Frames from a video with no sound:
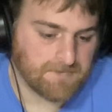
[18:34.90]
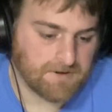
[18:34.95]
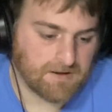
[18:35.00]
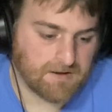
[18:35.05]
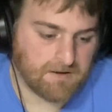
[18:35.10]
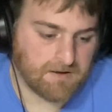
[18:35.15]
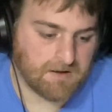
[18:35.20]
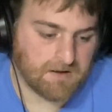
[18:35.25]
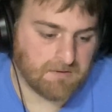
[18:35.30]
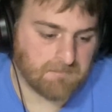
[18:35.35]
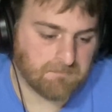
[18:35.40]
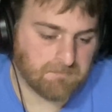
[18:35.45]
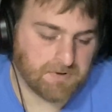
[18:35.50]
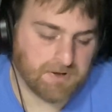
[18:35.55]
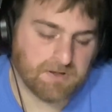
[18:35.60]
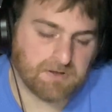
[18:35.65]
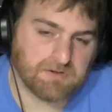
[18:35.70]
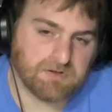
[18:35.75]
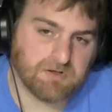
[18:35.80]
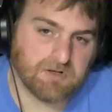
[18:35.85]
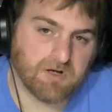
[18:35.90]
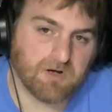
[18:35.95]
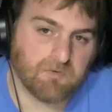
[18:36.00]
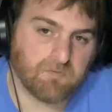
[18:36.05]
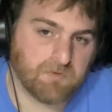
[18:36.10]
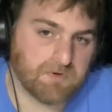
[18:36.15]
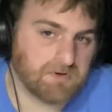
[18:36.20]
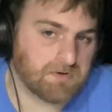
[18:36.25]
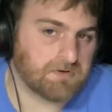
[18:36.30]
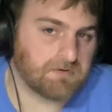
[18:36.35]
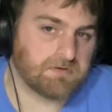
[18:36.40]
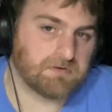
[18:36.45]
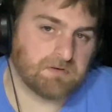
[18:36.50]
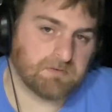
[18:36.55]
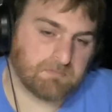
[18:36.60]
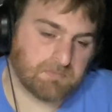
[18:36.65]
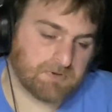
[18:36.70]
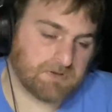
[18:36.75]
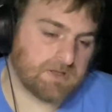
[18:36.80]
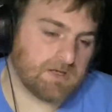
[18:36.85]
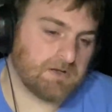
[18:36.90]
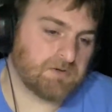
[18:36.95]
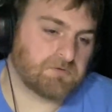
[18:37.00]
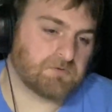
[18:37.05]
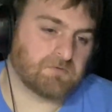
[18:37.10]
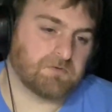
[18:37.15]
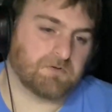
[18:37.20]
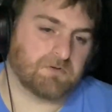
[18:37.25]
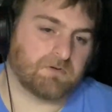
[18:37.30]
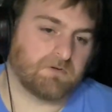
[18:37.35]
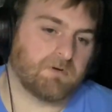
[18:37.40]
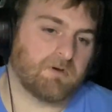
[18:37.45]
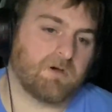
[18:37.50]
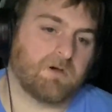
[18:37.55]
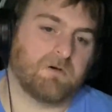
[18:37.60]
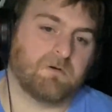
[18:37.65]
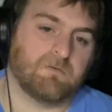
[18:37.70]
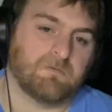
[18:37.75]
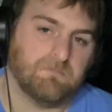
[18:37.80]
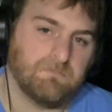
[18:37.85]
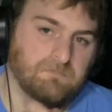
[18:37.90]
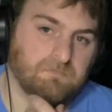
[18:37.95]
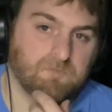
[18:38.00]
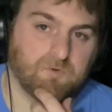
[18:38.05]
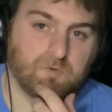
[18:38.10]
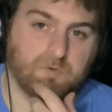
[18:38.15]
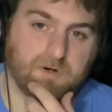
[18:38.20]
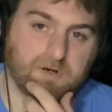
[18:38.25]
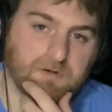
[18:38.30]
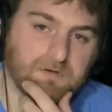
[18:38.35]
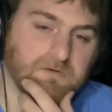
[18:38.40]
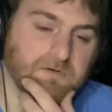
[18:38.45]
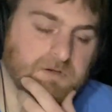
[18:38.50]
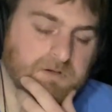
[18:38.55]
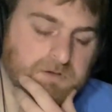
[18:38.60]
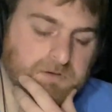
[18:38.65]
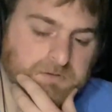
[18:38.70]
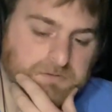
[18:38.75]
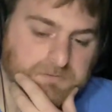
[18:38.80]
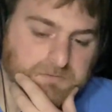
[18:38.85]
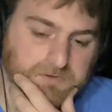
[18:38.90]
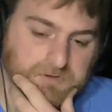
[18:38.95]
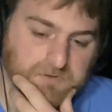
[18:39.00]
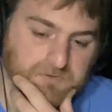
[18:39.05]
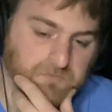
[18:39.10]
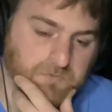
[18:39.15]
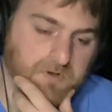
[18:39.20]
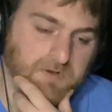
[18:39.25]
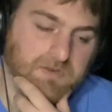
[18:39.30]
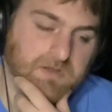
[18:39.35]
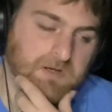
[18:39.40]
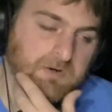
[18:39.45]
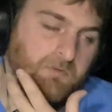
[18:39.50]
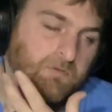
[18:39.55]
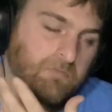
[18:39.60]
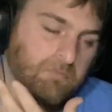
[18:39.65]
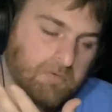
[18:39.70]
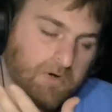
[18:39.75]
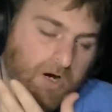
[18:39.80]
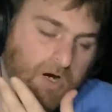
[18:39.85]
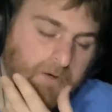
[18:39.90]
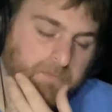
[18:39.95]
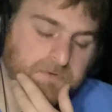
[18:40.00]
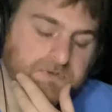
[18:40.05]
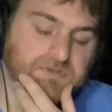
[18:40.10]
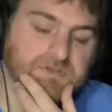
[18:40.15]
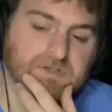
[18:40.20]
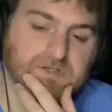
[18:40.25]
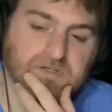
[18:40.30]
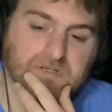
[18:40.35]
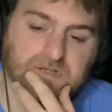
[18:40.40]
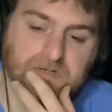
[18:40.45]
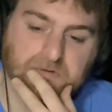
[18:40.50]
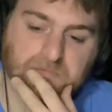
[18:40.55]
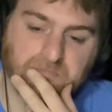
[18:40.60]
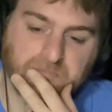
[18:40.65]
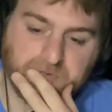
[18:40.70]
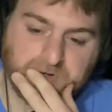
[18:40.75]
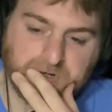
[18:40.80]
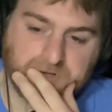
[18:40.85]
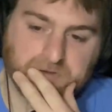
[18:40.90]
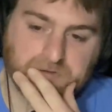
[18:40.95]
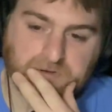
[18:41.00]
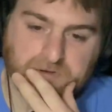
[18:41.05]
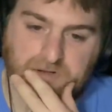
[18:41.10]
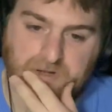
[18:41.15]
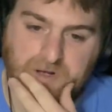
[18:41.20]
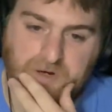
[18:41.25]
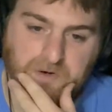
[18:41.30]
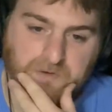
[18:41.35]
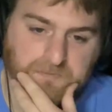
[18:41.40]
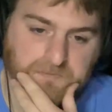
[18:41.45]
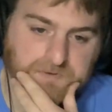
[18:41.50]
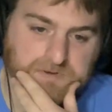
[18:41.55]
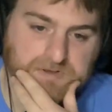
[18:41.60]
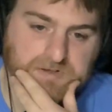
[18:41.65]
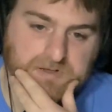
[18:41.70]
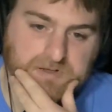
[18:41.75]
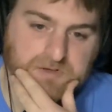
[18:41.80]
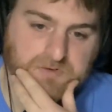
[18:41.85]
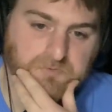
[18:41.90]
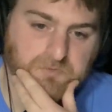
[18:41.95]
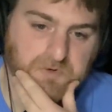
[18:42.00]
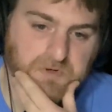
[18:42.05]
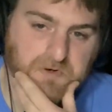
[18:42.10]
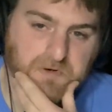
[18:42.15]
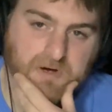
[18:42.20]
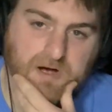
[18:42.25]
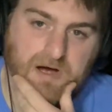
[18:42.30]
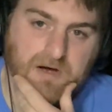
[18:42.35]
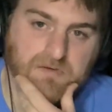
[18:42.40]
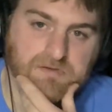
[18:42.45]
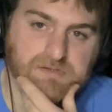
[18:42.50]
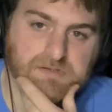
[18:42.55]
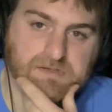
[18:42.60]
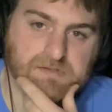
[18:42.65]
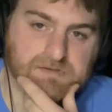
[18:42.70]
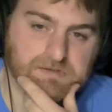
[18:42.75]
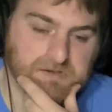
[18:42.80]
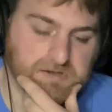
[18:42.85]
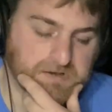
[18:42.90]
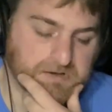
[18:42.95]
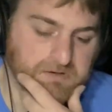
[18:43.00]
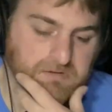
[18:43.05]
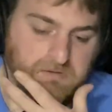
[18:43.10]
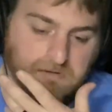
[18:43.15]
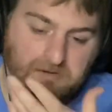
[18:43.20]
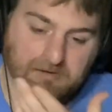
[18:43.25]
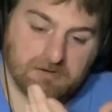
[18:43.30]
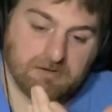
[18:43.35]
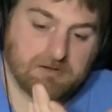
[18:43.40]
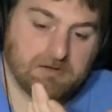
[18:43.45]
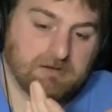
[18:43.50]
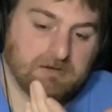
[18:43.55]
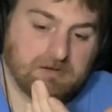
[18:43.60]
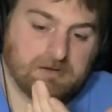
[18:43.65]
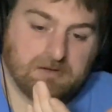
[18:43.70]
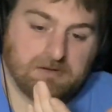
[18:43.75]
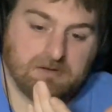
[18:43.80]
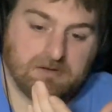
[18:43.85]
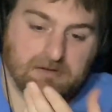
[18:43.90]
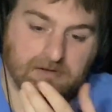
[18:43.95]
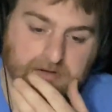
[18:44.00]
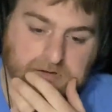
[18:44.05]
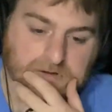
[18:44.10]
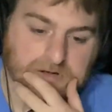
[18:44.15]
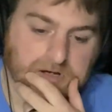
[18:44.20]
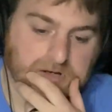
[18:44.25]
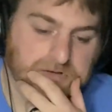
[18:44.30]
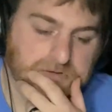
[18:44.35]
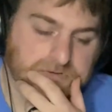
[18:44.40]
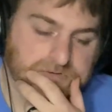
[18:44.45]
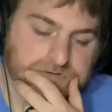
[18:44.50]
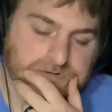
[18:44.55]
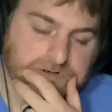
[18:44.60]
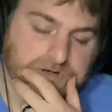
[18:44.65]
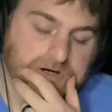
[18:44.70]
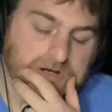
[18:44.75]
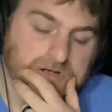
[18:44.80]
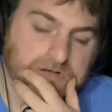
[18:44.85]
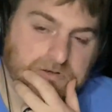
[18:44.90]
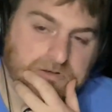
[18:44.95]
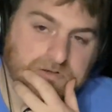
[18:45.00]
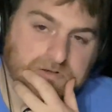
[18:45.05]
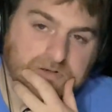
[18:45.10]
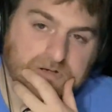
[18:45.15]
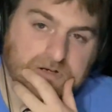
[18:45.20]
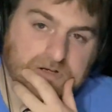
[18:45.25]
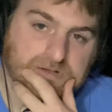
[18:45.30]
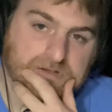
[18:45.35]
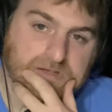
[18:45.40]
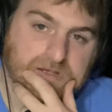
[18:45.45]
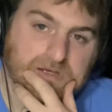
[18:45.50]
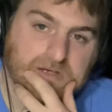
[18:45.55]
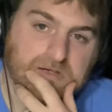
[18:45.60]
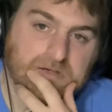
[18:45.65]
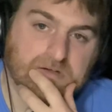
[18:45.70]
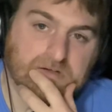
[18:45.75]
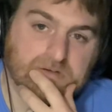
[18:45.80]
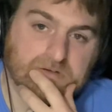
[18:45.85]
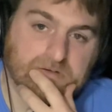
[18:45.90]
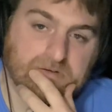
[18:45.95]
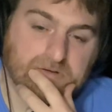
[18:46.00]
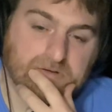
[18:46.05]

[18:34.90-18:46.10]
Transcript: but with the potential to grow quickly is what they were promising him. But if it's in his wheelhouse, I said, you gotta do what you gotta do, you gotta take it.